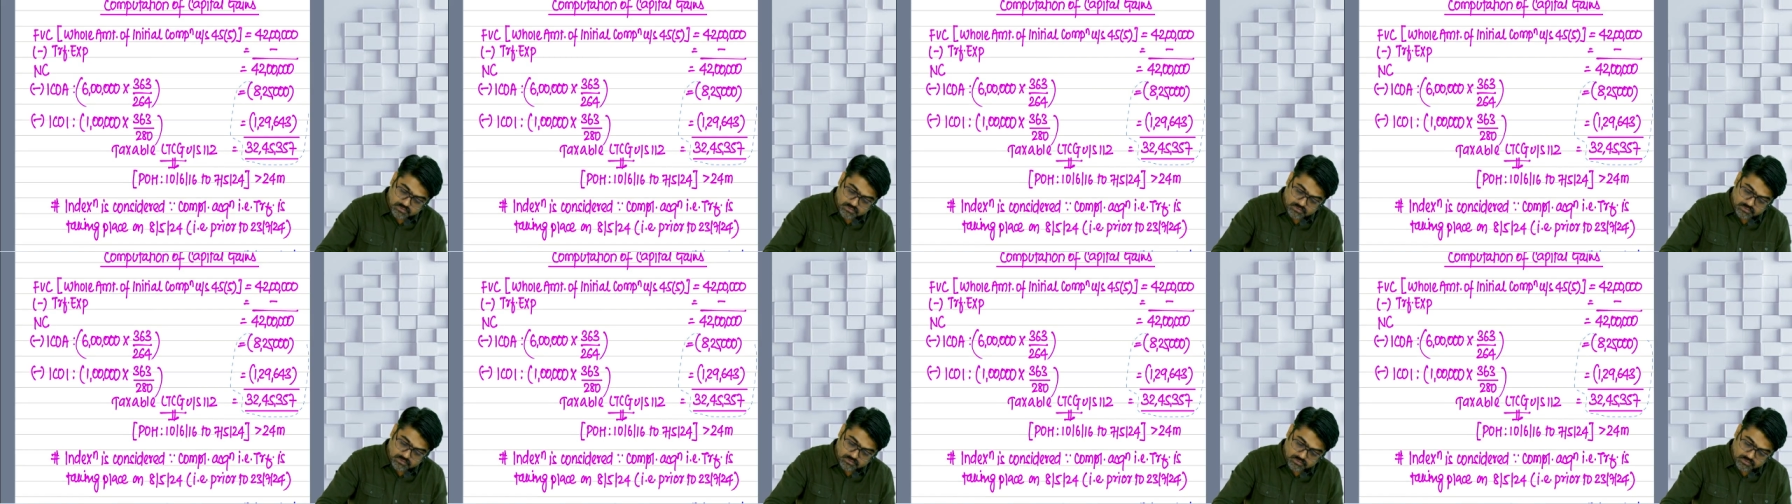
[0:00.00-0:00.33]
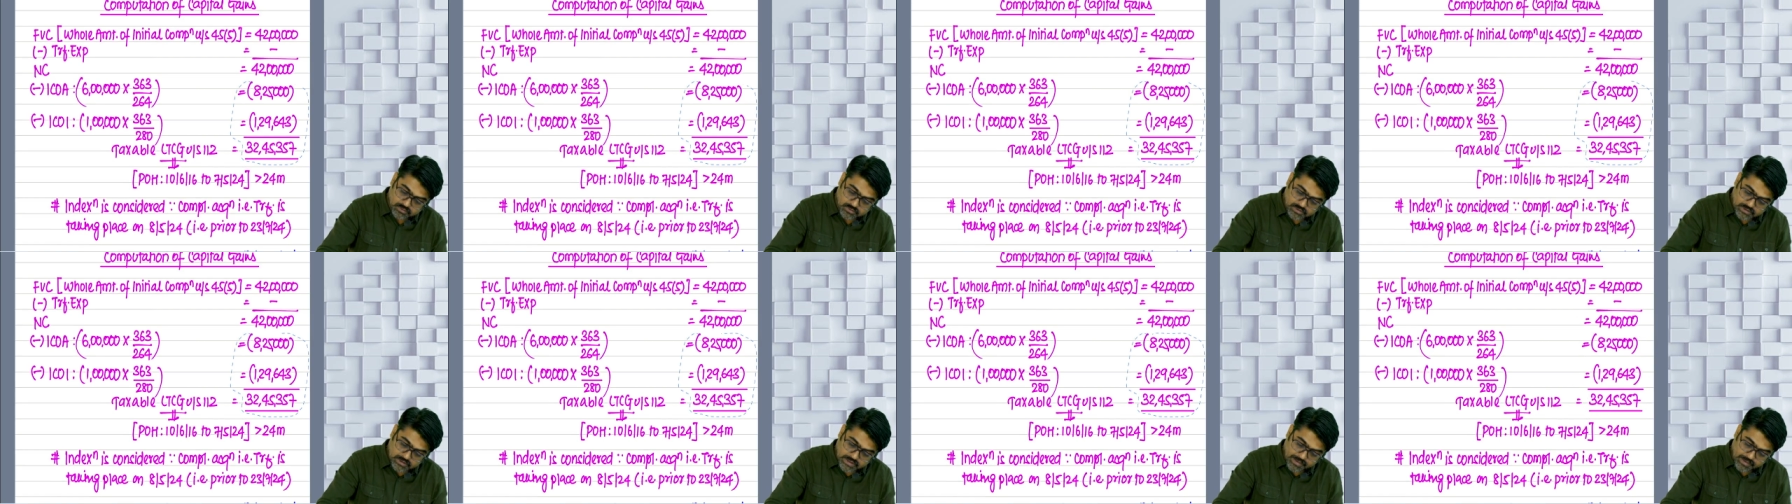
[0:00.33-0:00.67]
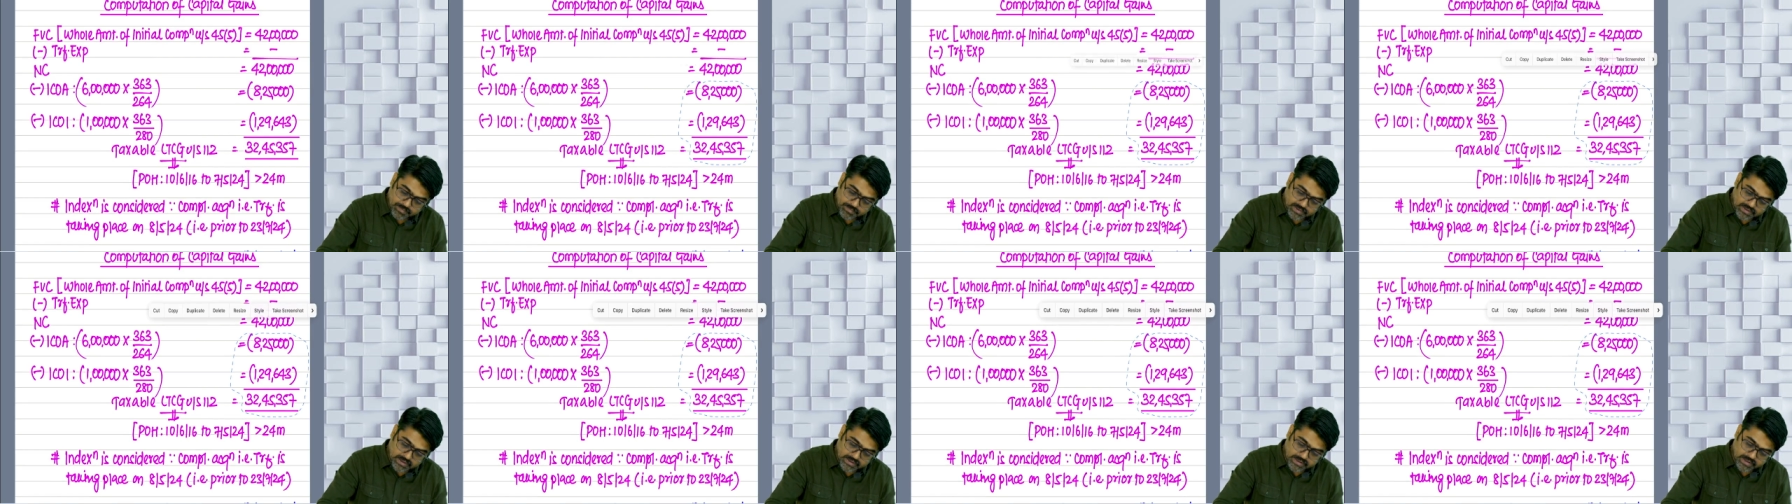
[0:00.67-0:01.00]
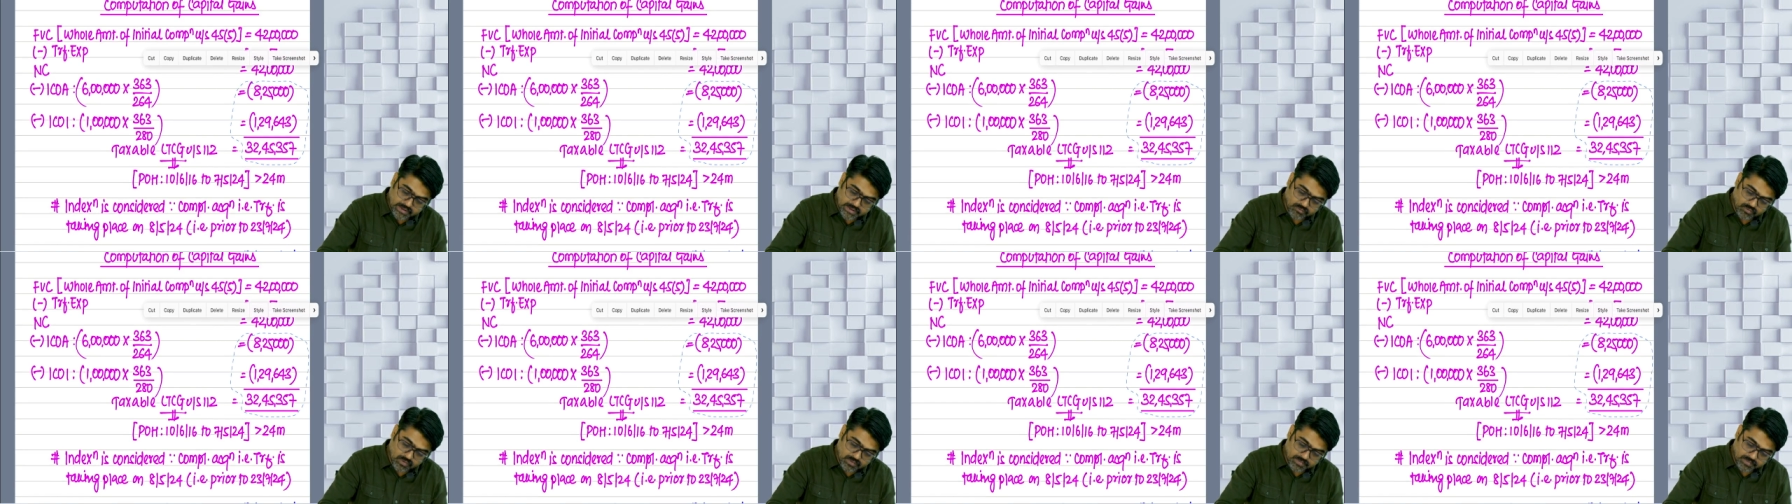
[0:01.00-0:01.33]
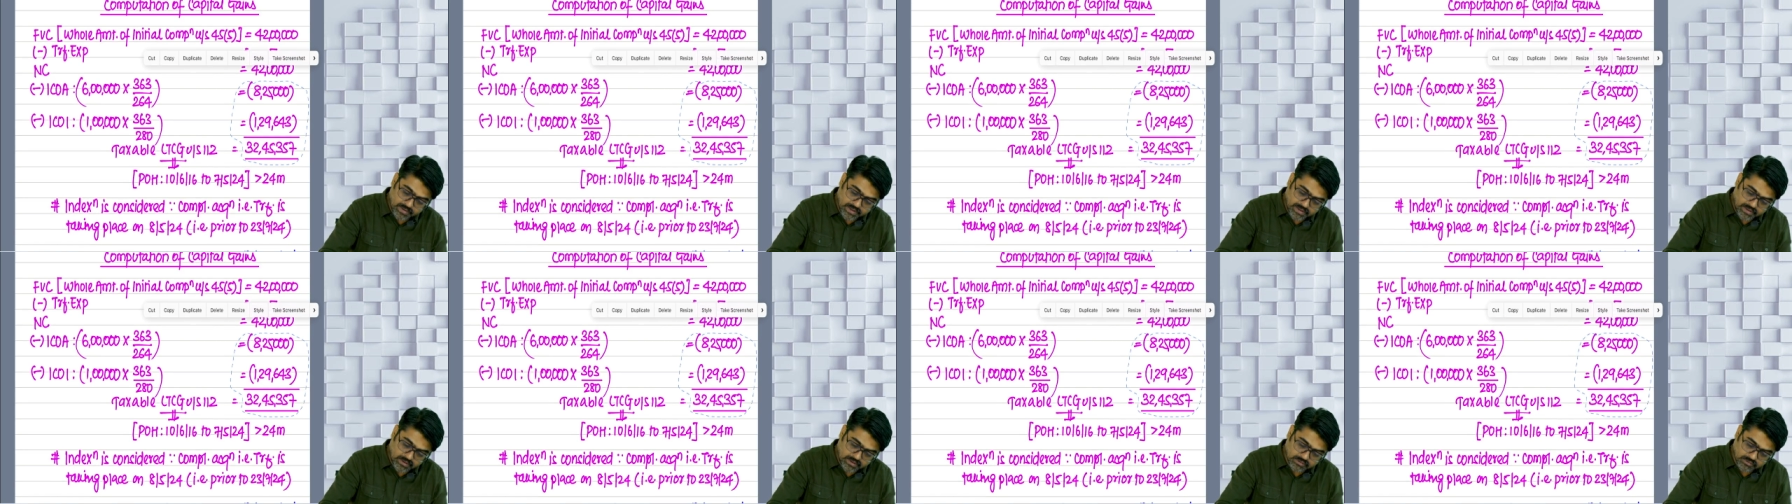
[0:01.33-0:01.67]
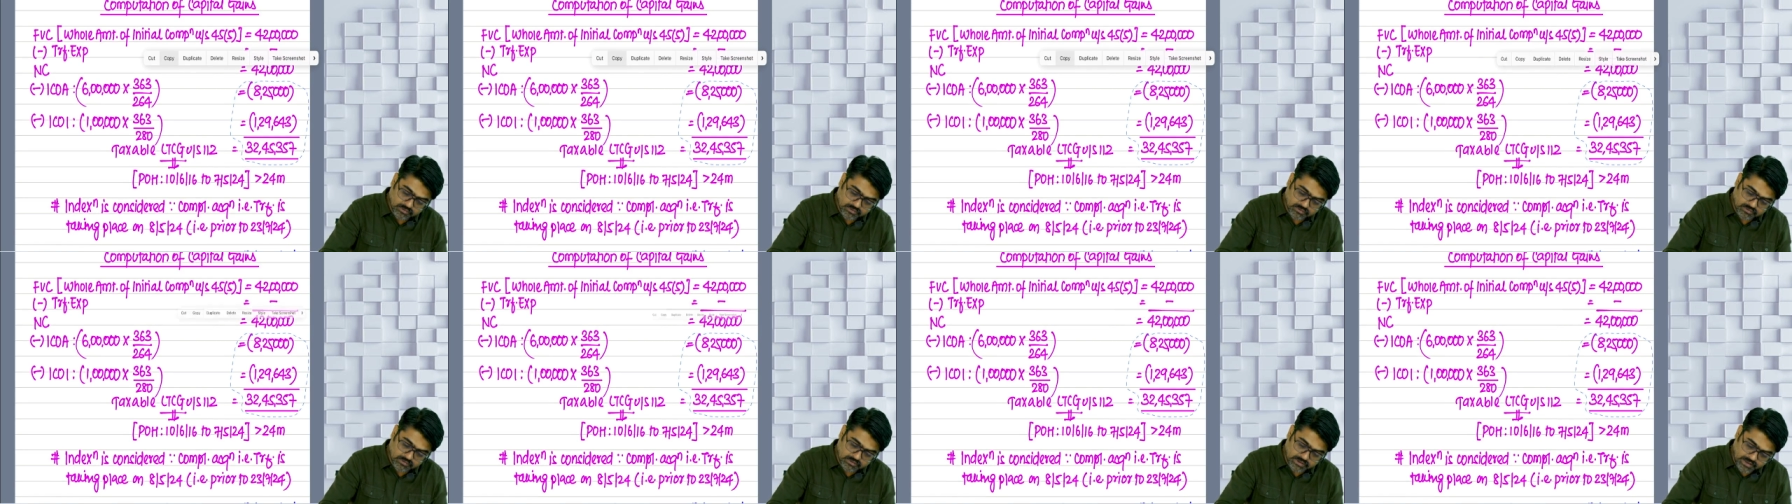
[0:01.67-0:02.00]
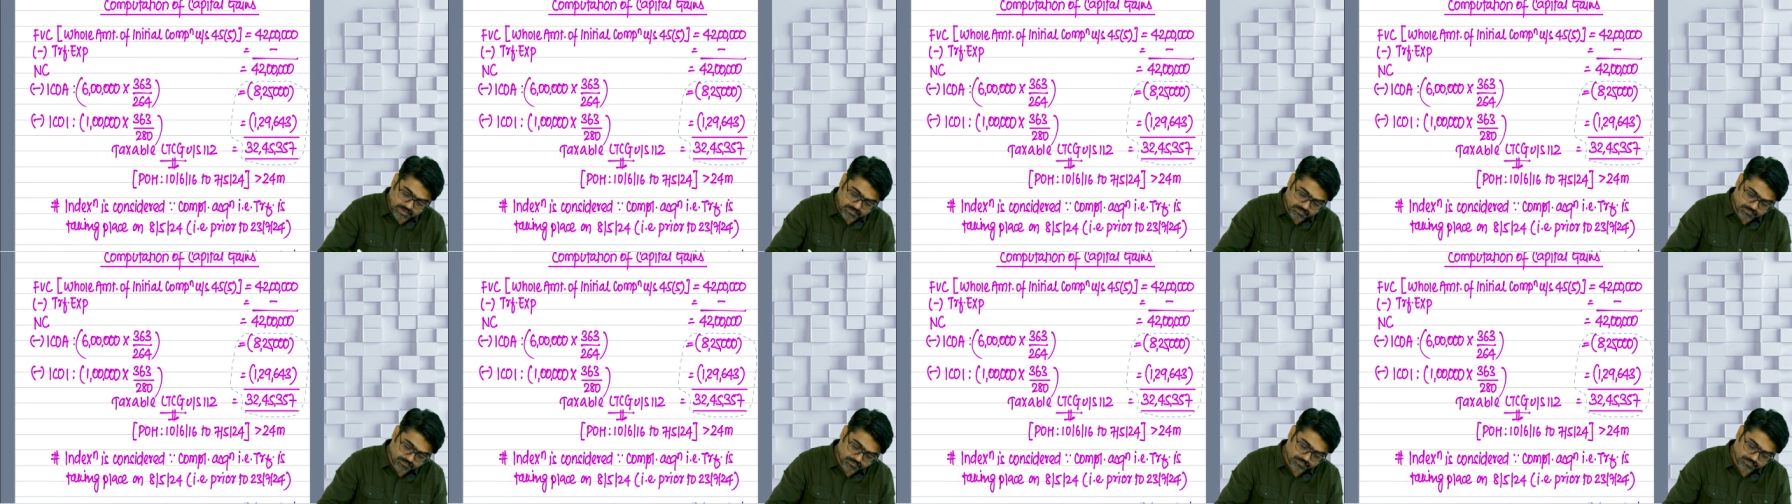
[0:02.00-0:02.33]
So your capital gain will be same.